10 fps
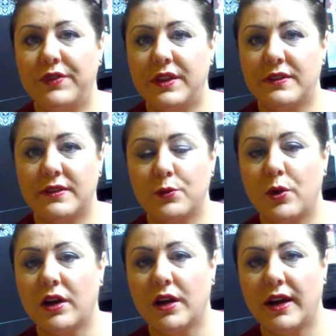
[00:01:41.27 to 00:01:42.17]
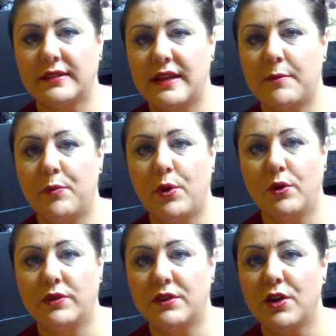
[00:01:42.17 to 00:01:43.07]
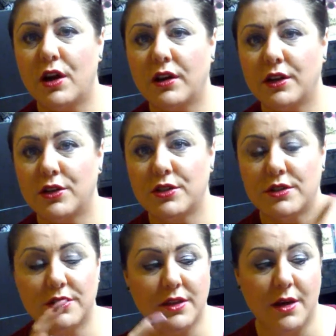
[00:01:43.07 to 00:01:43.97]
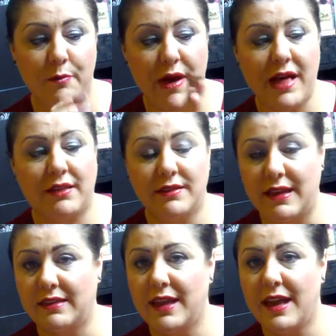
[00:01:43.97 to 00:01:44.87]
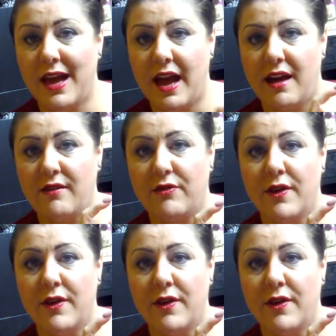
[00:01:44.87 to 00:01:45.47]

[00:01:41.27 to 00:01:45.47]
this is one good example. The darker palette that they have,